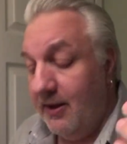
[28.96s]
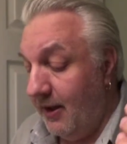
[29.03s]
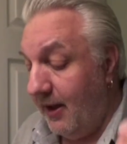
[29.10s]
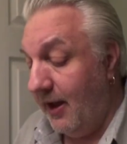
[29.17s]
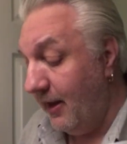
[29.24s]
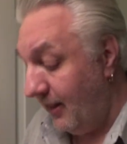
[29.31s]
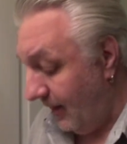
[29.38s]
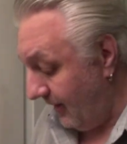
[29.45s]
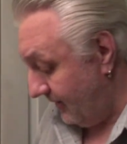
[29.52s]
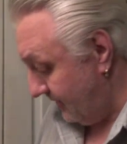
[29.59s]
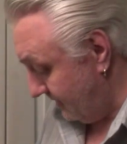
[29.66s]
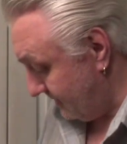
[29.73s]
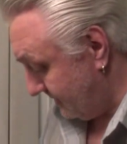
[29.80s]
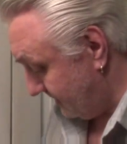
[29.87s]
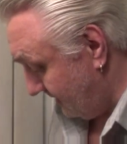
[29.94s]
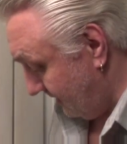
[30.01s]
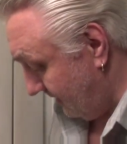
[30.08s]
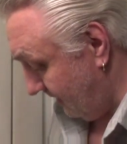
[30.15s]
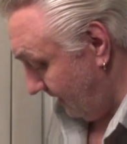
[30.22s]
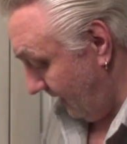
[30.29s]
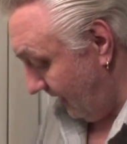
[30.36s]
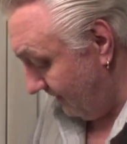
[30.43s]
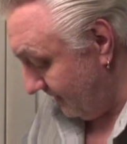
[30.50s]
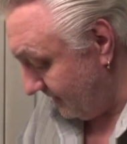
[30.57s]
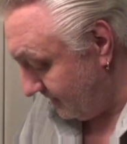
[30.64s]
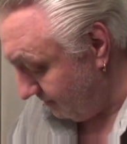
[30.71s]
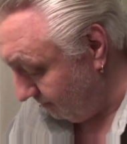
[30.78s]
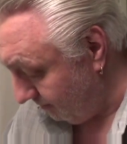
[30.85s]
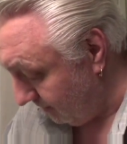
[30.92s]
I like this. I happen
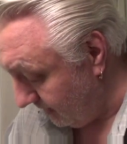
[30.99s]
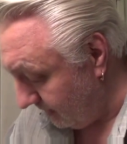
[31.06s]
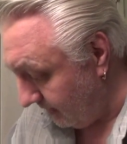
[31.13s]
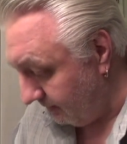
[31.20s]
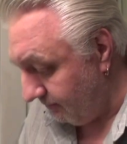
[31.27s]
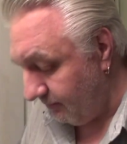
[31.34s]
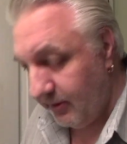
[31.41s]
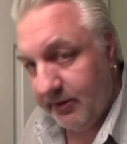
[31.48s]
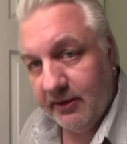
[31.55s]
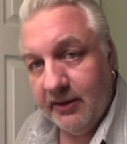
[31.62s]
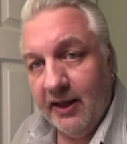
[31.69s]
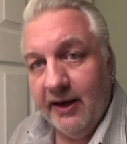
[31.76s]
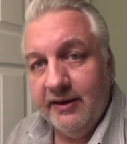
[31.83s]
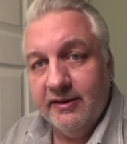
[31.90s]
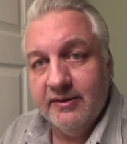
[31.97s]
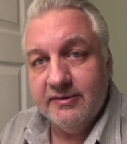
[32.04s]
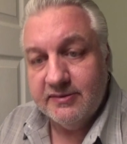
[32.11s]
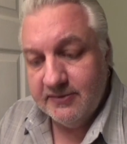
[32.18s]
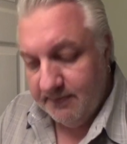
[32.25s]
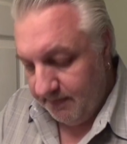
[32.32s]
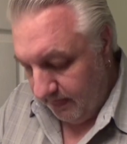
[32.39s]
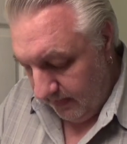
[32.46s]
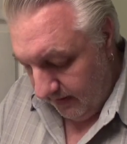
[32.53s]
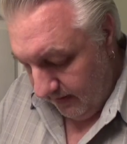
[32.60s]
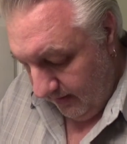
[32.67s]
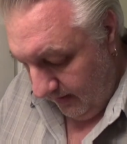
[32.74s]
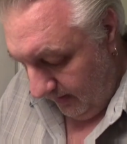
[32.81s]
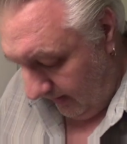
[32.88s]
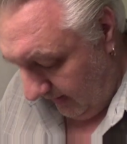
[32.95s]
to really, really like this.
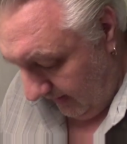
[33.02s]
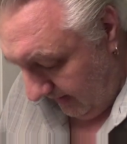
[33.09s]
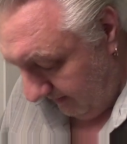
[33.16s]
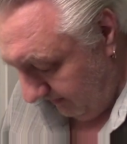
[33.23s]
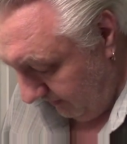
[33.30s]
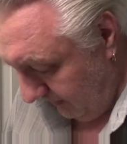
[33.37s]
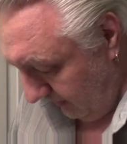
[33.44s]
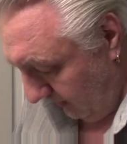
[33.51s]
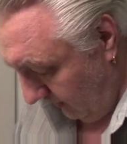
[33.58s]
Um,